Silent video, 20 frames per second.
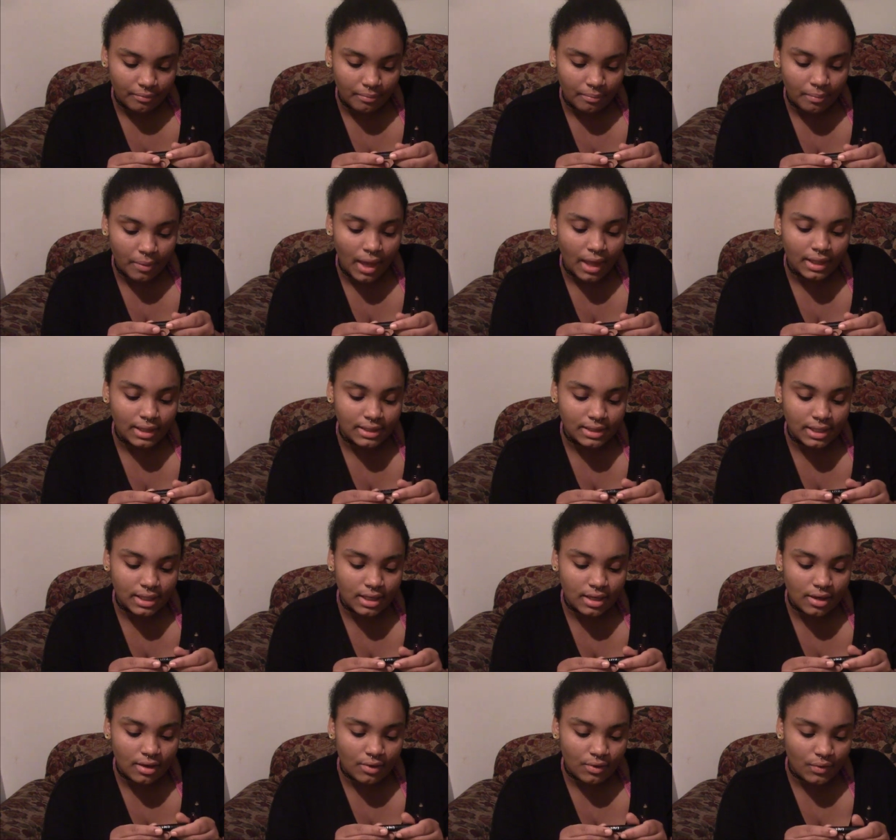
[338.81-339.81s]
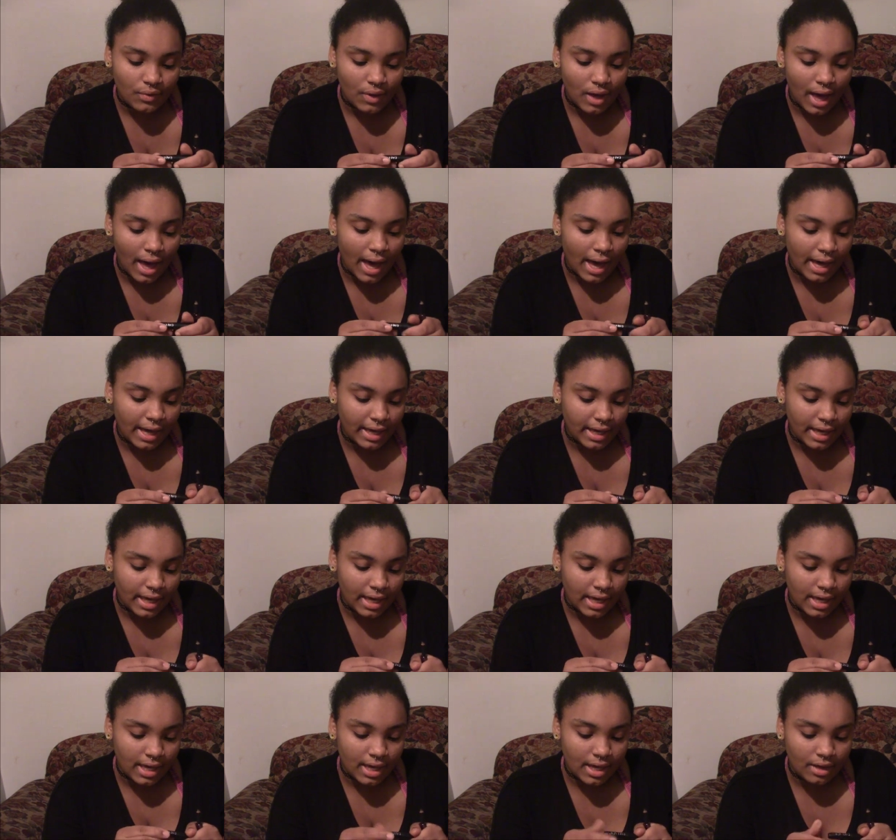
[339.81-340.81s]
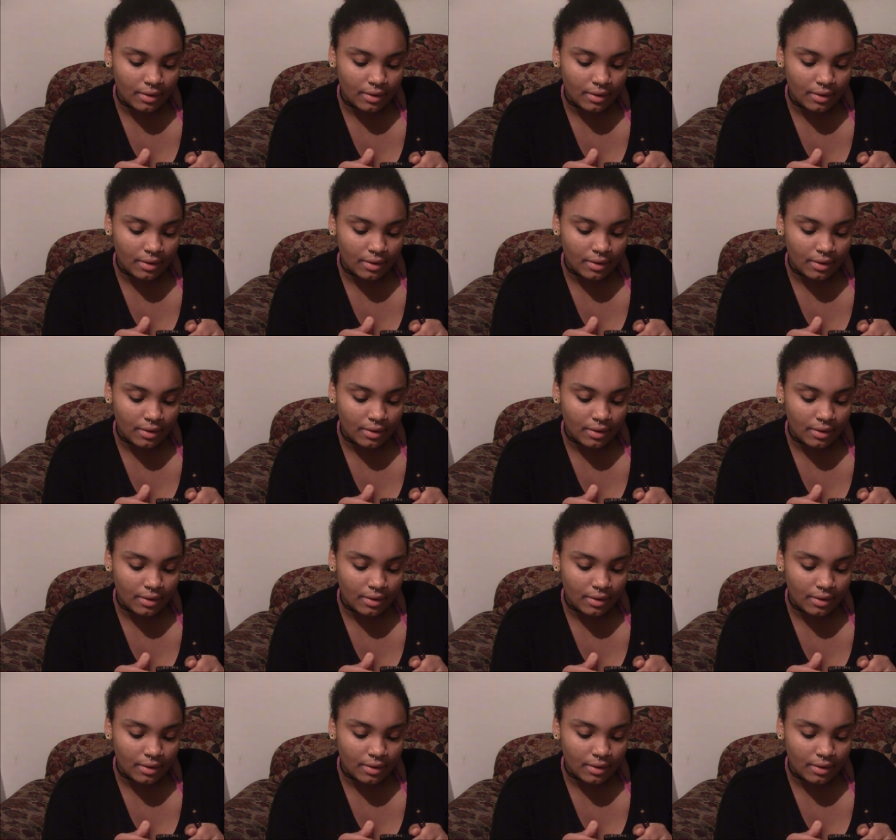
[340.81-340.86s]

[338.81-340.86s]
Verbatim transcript: Palladio eye ink,